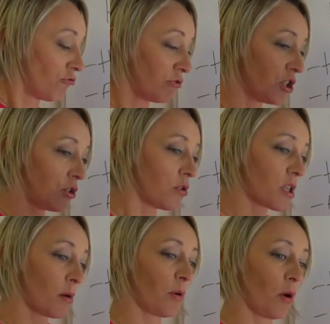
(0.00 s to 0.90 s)
reduce
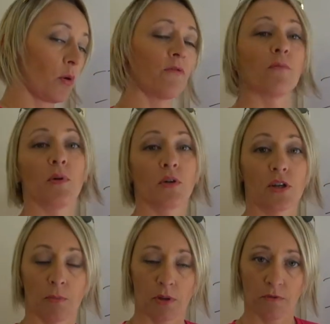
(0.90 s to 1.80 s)
that bloating from building
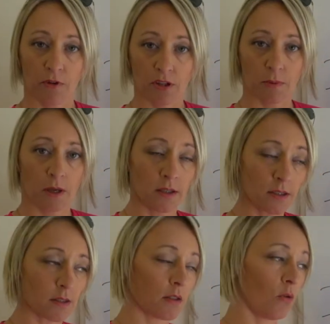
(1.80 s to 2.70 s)
up in the first place,